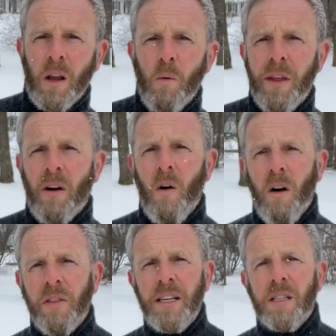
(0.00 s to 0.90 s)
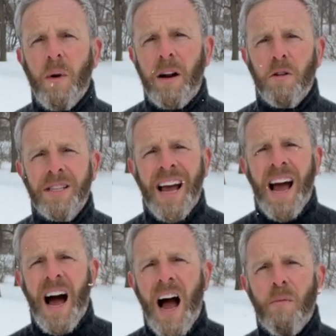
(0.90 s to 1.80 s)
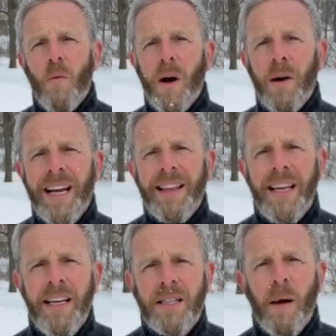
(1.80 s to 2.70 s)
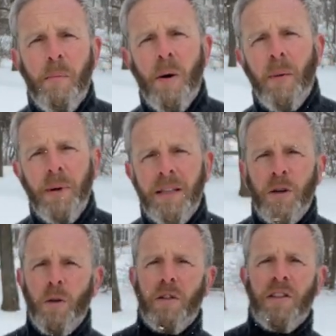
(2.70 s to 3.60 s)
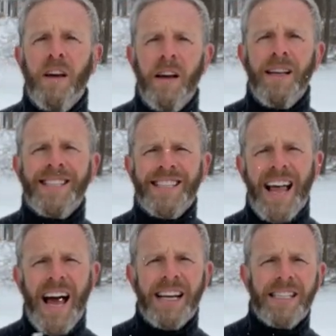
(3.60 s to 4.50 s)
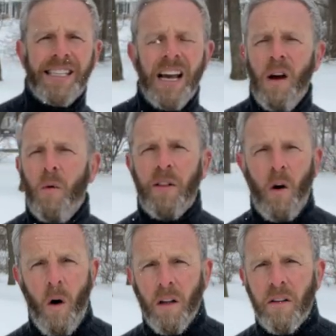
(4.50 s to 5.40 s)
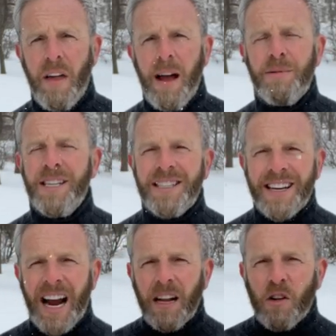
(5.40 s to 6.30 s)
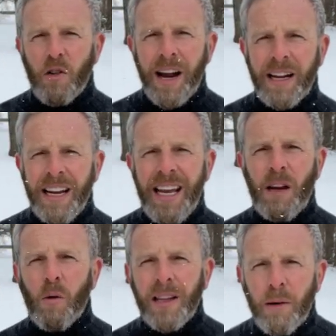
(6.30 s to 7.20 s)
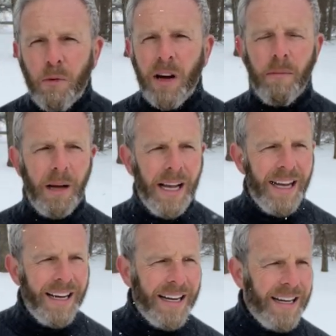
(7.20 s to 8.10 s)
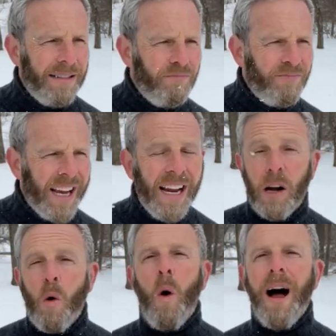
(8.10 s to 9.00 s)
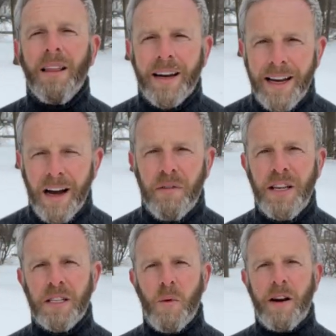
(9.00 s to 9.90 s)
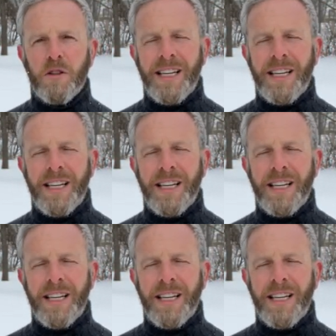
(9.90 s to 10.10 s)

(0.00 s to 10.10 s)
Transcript: with all these sweaters, I'm wearing these puppy tooth slacks with all of them, just to kind of create an equilibrium, an equality of these sweaters